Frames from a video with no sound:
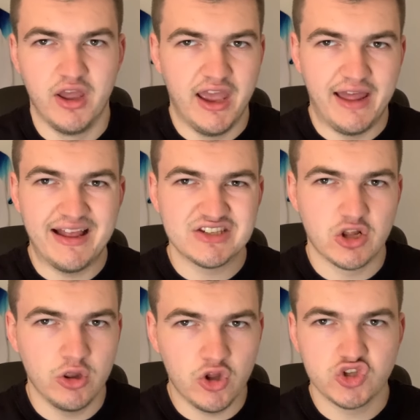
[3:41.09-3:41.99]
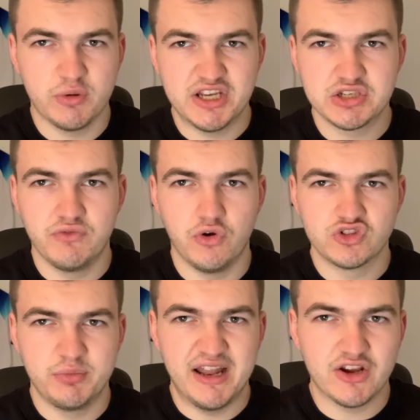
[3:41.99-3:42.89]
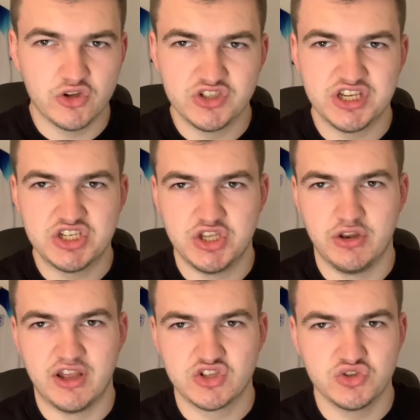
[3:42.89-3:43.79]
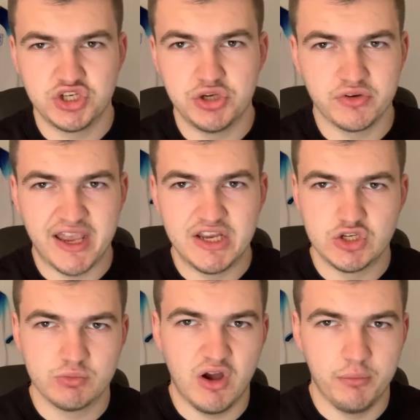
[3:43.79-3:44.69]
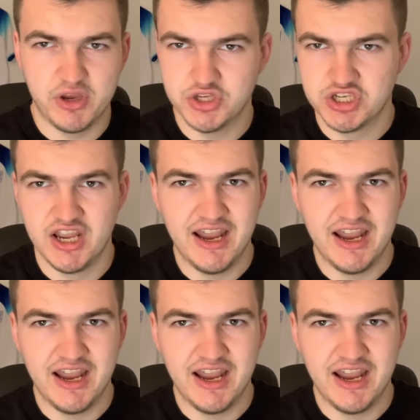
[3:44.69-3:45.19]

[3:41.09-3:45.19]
And that's a lot to ask for, to be that consistent at such a young age as well, because,